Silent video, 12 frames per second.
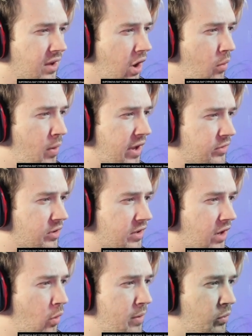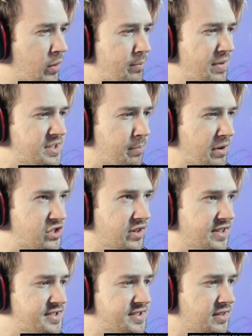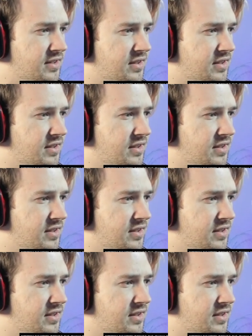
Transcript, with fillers: Oh wait, oh we, we missed a bunch of this.